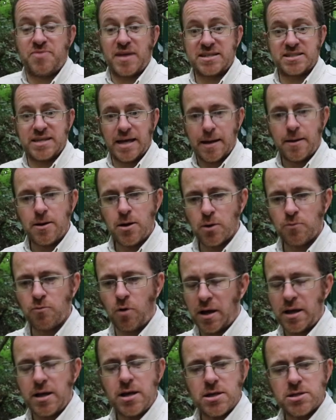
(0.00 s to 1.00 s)
that's it.
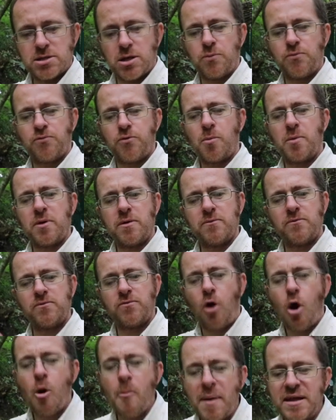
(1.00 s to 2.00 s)
Right, so from an
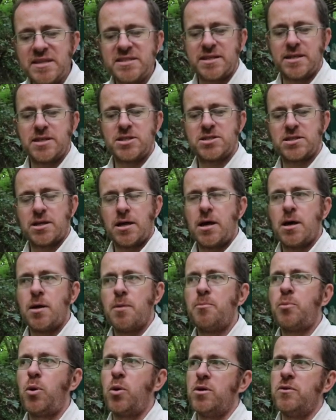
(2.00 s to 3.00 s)
environmentalist
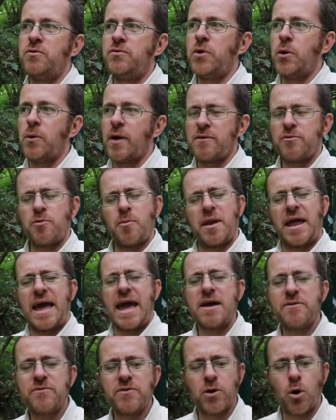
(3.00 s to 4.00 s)
point of view and from an
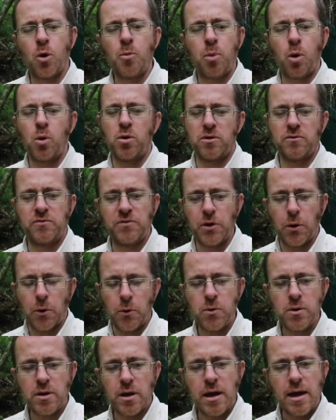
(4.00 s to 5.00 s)
ethical point of
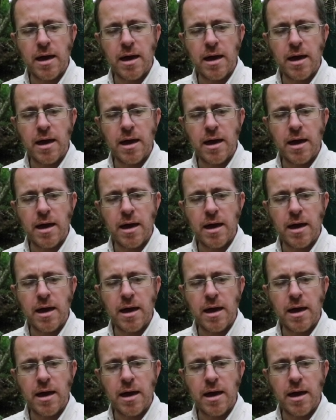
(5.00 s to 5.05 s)
view,